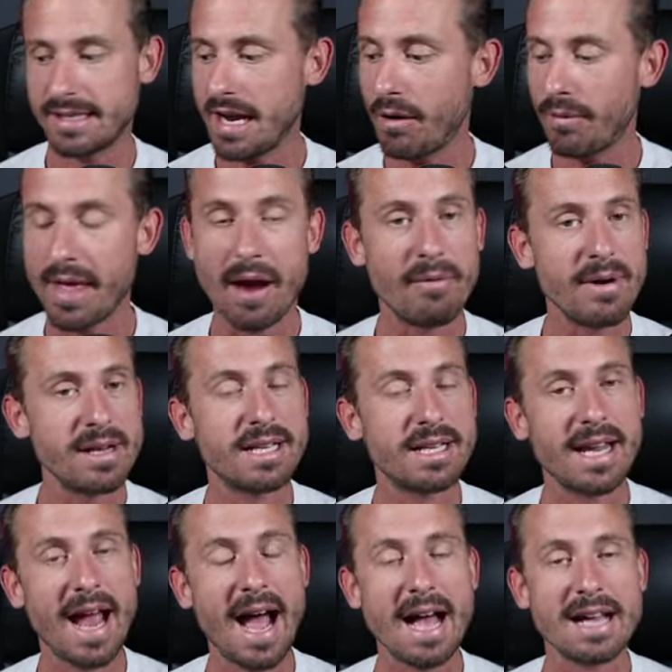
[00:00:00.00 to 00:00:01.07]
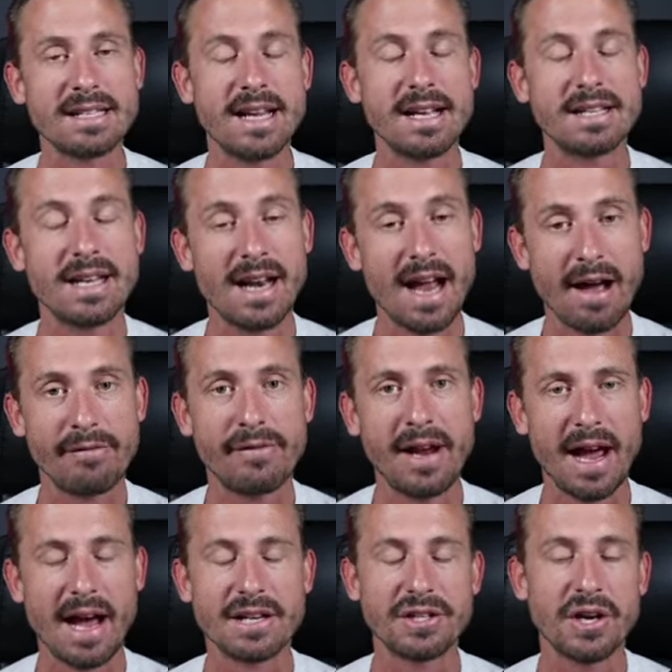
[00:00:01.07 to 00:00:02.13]
sell their risky assets, and have
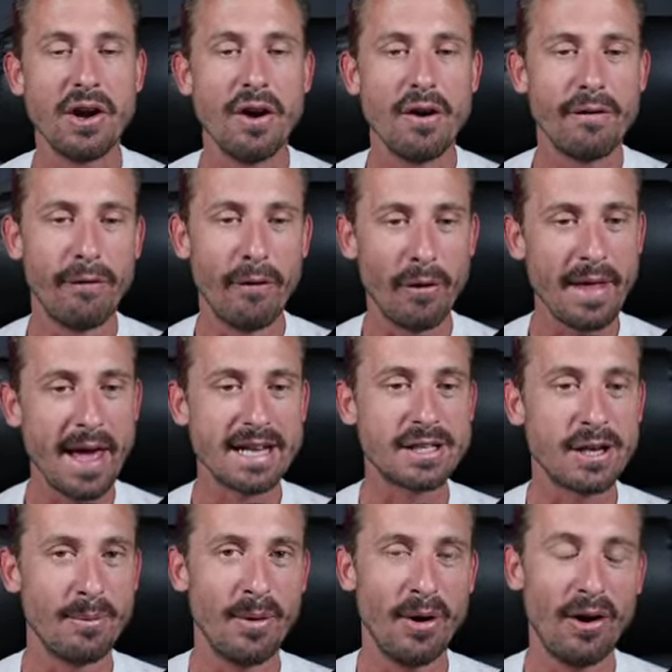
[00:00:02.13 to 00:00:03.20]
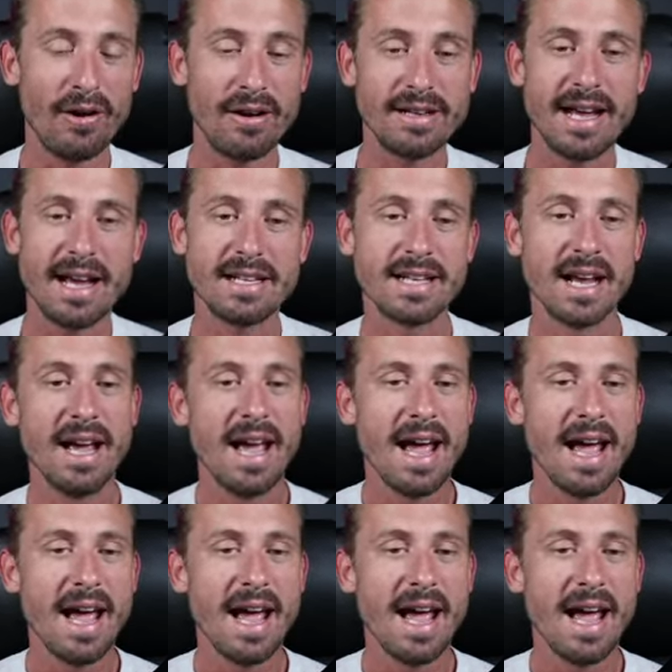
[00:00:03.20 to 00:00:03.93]
cash for their summer holidays.